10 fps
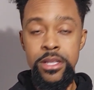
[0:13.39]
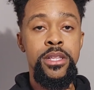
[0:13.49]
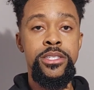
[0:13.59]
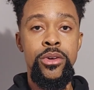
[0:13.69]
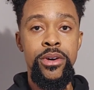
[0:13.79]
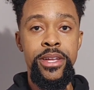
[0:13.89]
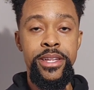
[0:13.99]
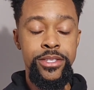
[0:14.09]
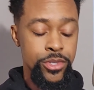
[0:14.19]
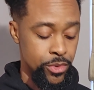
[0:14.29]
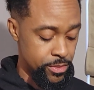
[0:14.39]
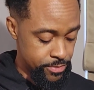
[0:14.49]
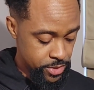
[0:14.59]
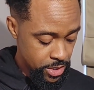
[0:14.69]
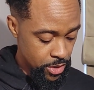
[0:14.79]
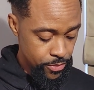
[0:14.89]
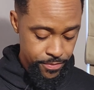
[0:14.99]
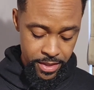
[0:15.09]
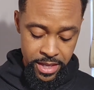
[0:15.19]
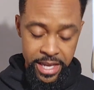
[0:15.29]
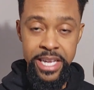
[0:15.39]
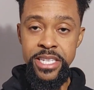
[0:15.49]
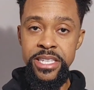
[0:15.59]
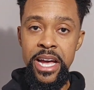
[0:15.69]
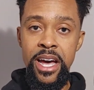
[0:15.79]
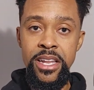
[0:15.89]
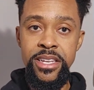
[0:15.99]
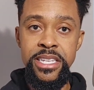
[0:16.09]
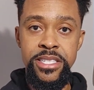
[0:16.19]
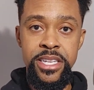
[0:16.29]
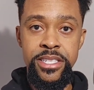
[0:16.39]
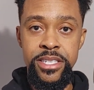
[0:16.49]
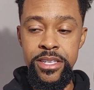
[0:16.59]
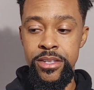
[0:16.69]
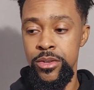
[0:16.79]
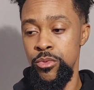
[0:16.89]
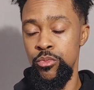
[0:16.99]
Let's go ahead and get into it. So, it is that holiday season.